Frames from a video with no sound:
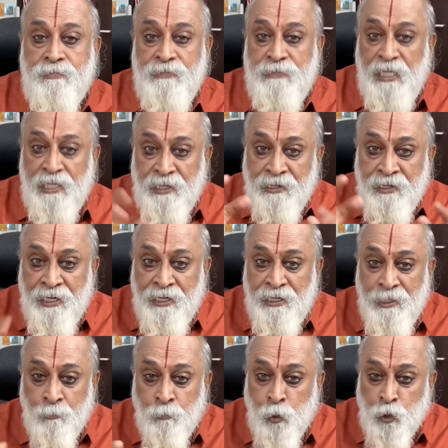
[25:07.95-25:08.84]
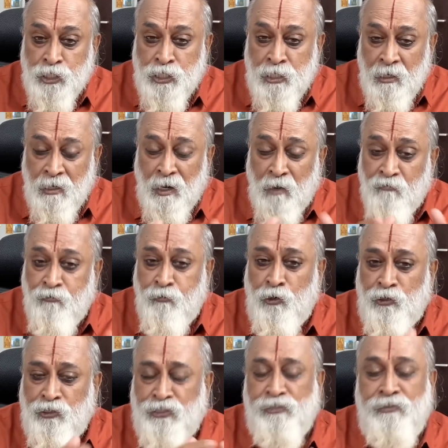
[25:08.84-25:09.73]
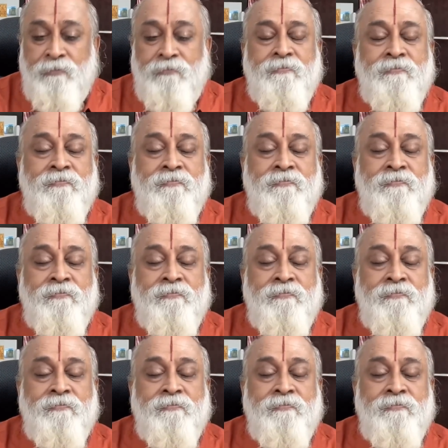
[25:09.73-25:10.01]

They need emotional comfort.